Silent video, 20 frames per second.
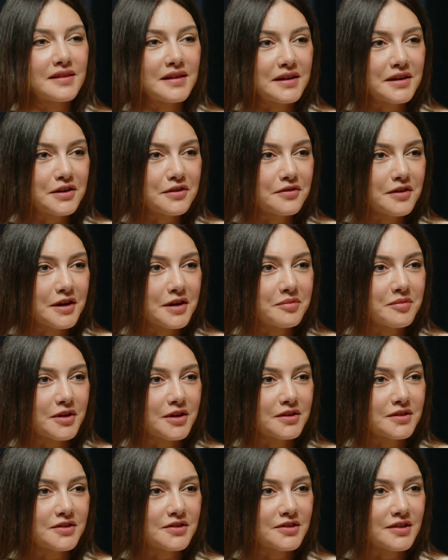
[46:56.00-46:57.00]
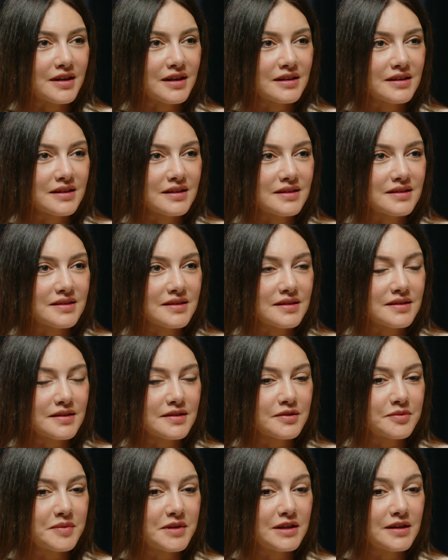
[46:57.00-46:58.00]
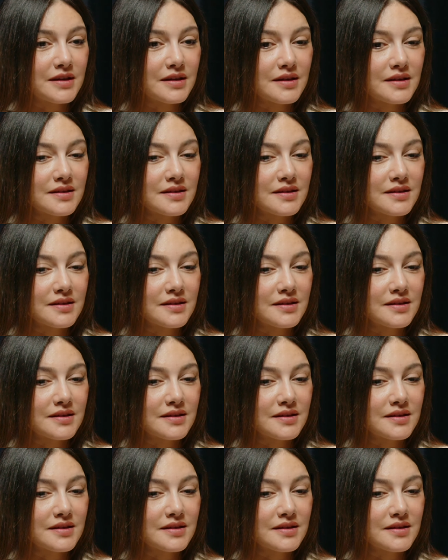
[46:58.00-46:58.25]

Thank you very much, Anas. This has been an